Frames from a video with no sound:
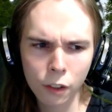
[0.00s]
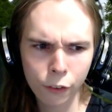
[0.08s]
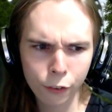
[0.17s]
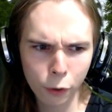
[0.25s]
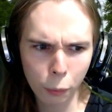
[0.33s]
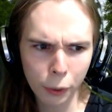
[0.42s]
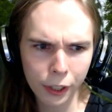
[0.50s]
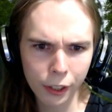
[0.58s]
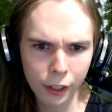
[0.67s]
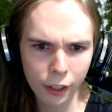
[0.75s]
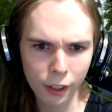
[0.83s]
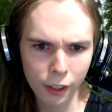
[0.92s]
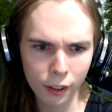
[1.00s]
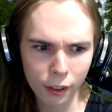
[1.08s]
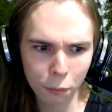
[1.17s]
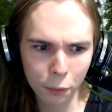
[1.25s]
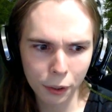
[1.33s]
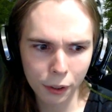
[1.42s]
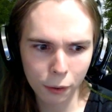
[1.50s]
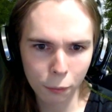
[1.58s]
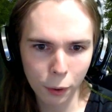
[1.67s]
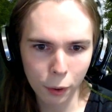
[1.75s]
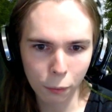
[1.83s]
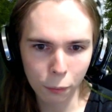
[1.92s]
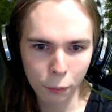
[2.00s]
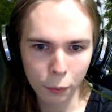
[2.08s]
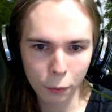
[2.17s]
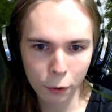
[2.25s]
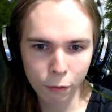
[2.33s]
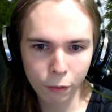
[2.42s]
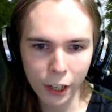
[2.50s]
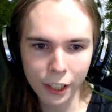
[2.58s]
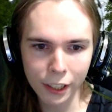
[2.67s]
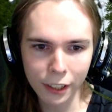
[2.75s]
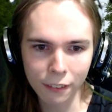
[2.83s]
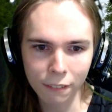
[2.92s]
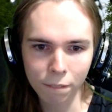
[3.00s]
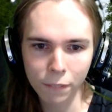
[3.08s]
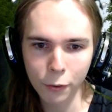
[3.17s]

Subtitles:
we were fighting